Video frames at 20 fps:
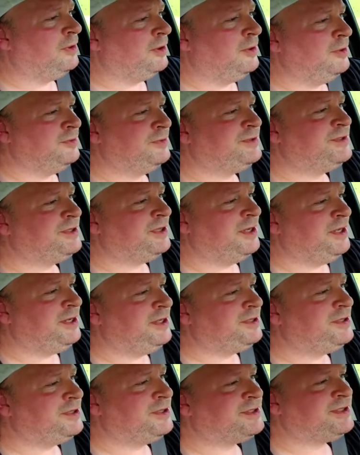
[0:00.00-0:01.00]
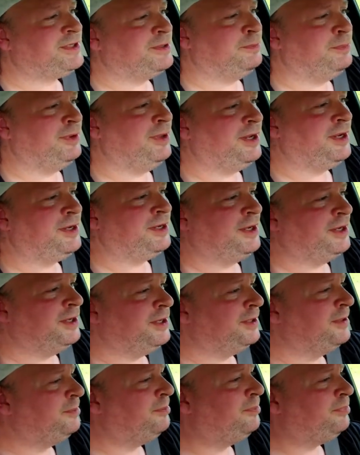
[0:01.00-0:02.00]
roads lead to
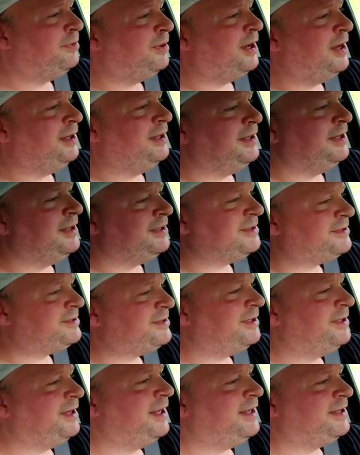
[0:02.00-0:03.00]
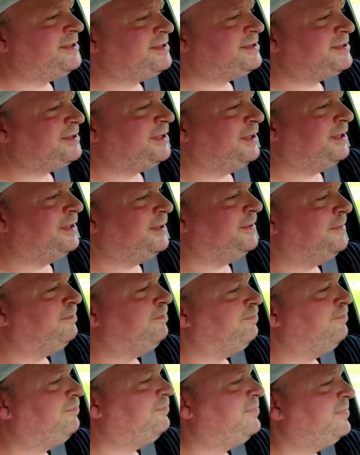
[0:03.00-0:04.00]
Subligna playlist, and that's
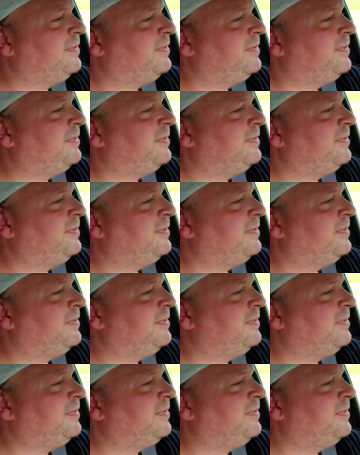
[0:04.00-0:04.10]
um,